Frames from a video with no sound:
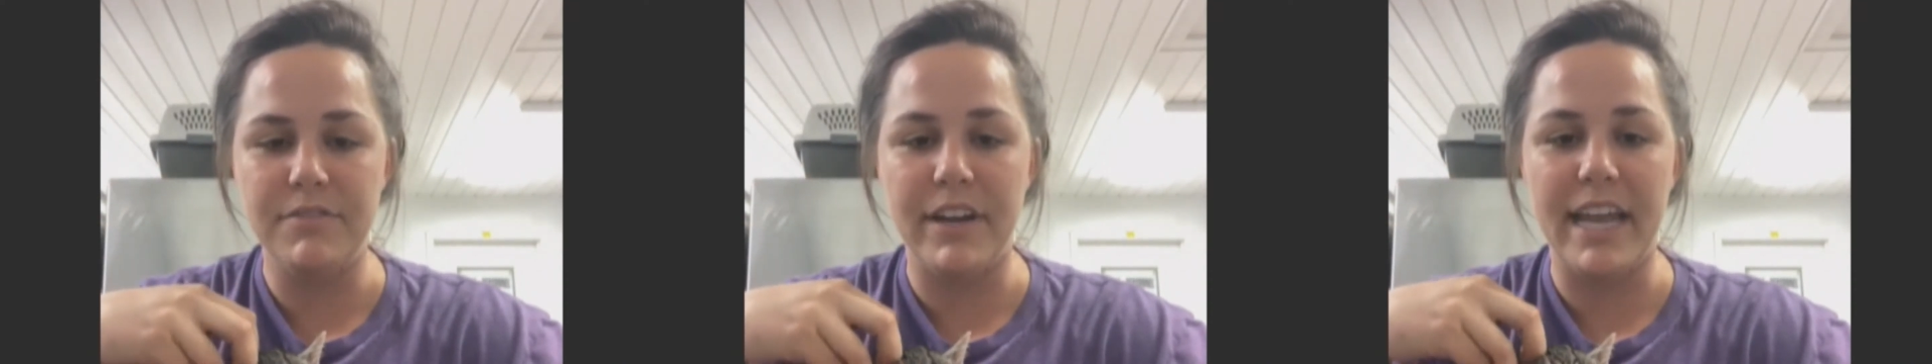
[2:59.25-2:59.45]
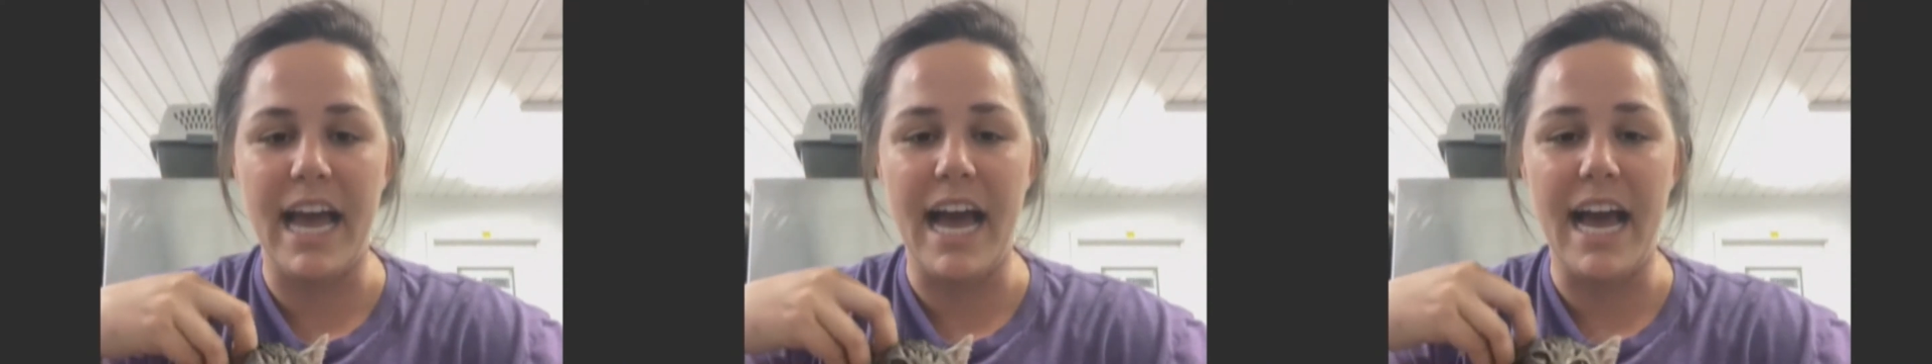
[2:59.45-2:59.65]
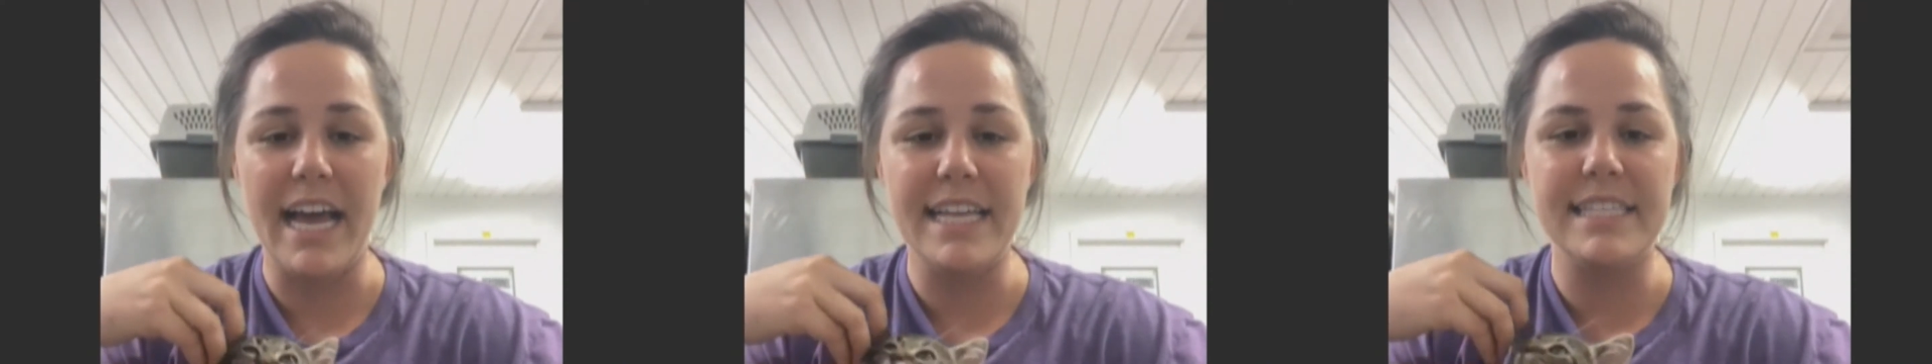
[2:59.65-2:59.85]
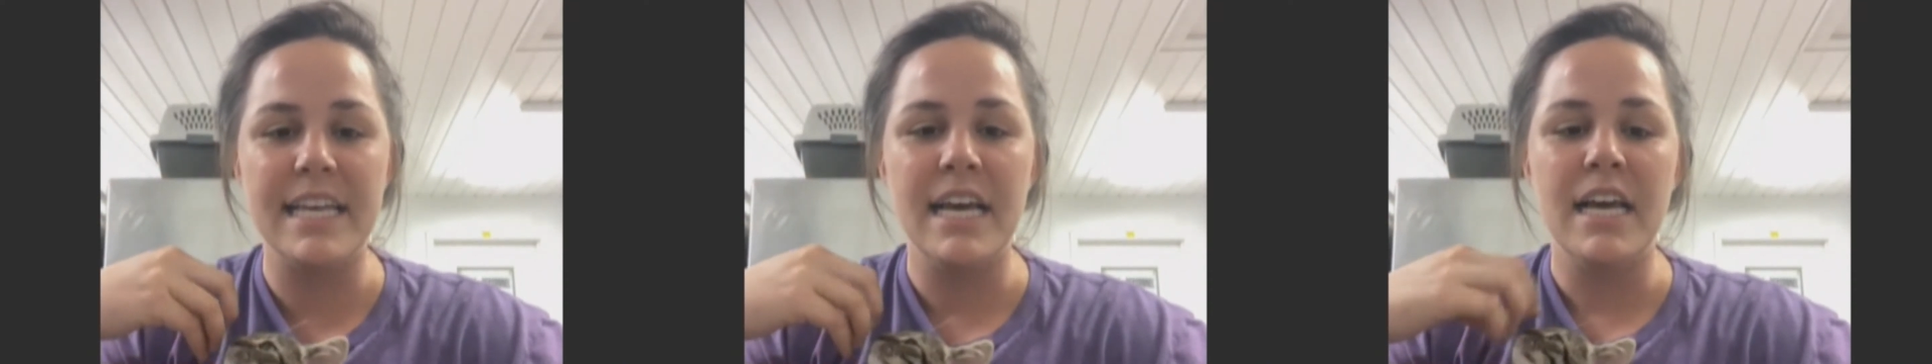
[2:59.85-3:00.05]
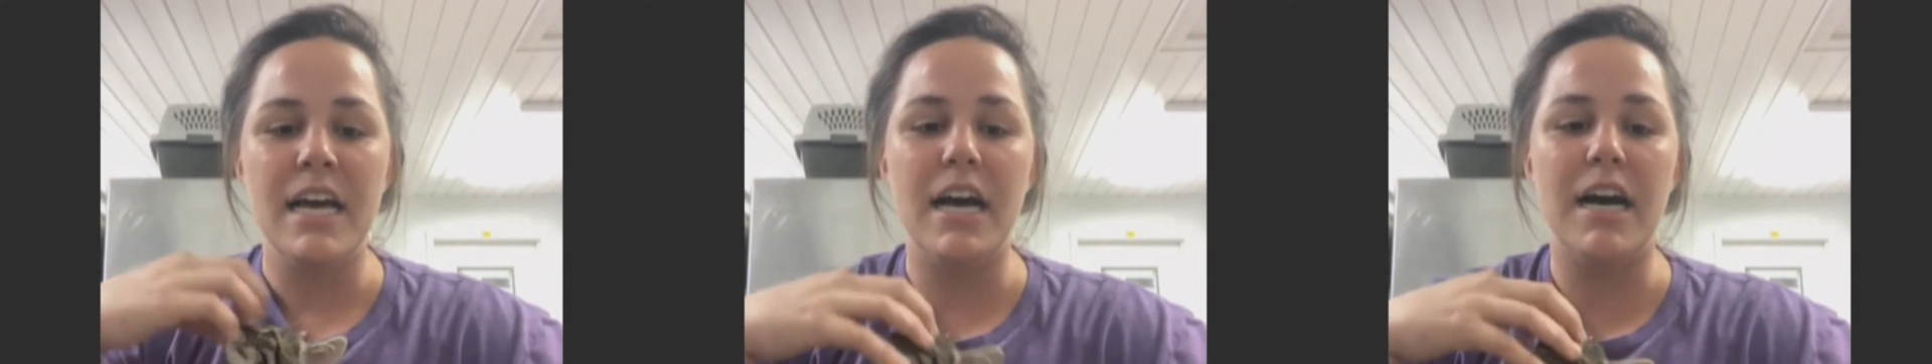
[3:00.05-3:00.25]
cats.
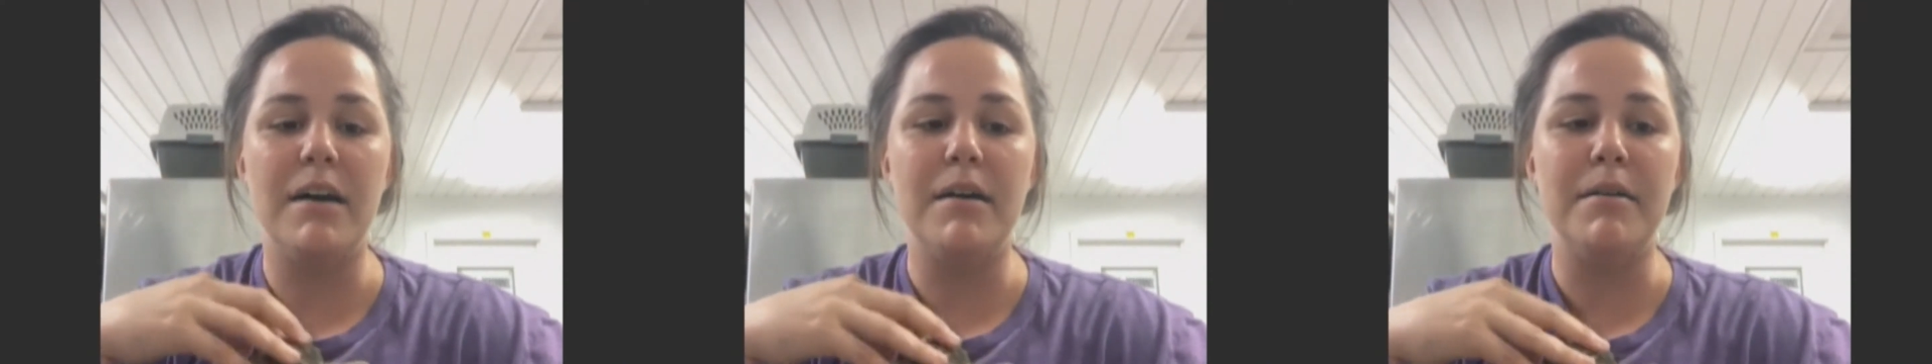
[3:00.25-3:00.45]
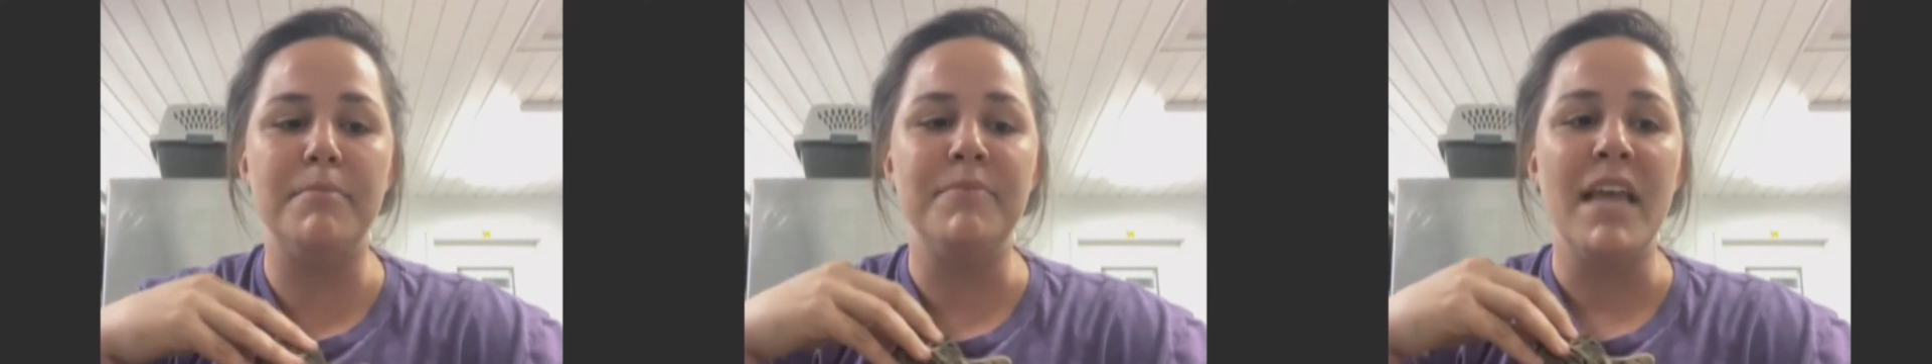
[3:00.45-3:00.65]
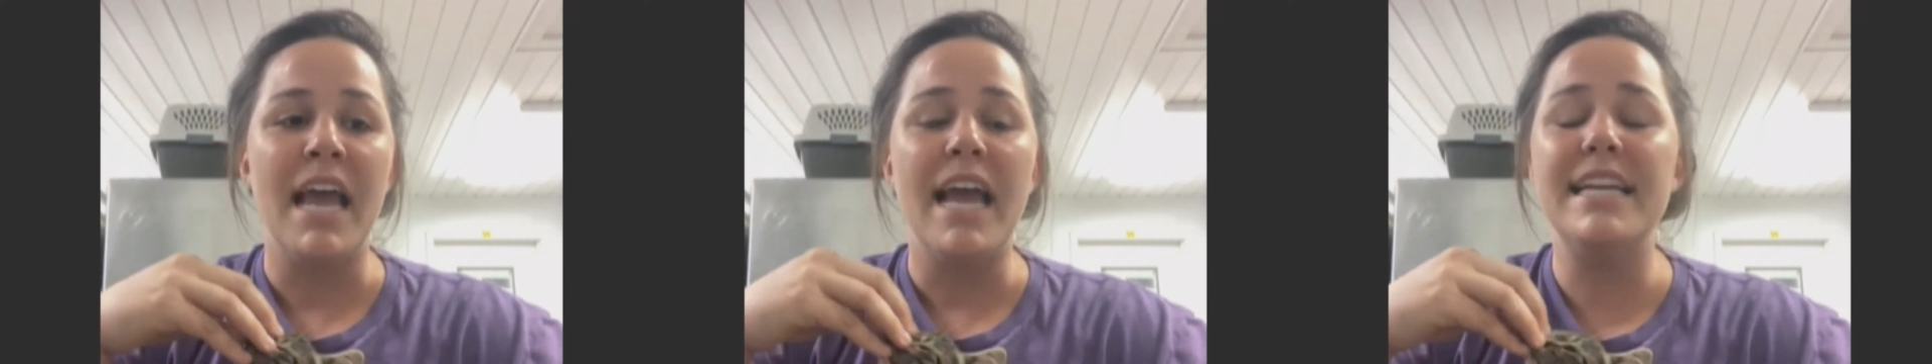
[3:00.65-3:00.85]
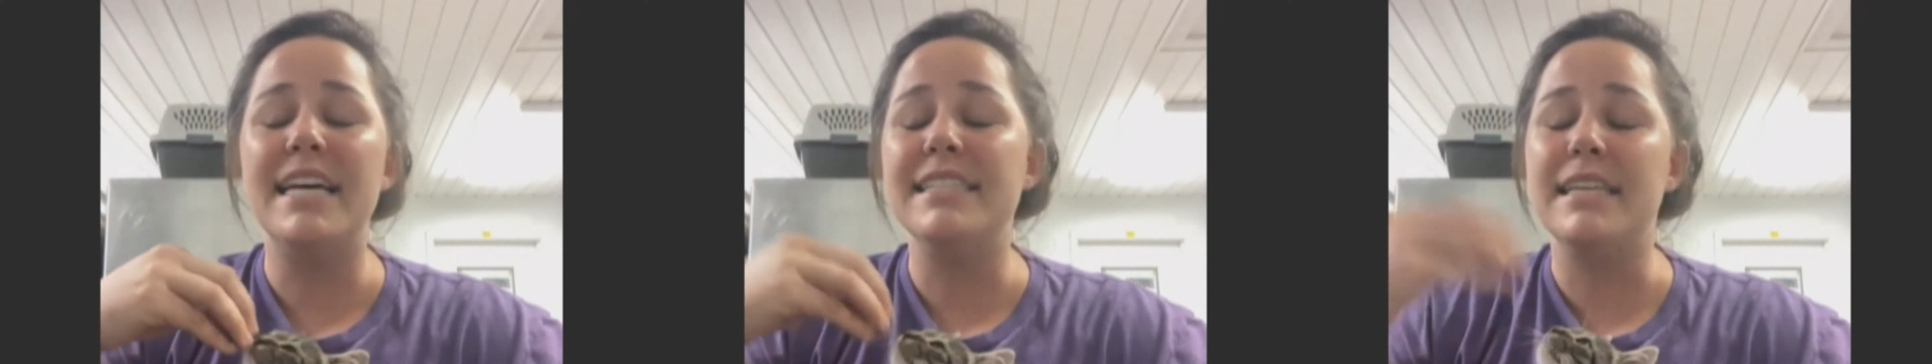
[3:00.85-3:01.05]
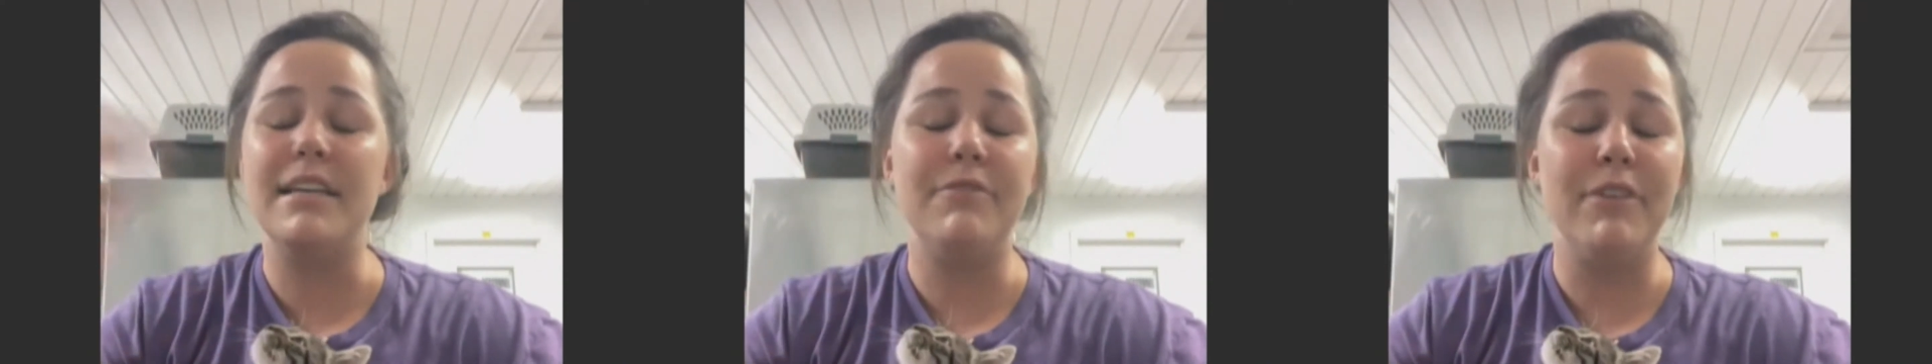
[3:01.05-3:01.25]
It
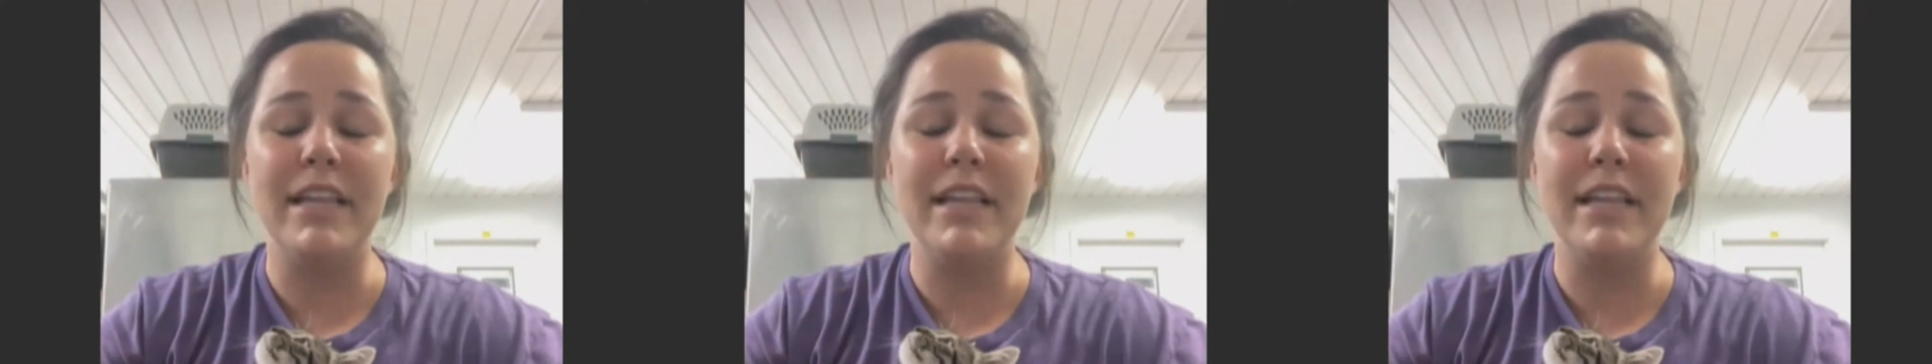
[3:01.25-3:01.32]
doesn't really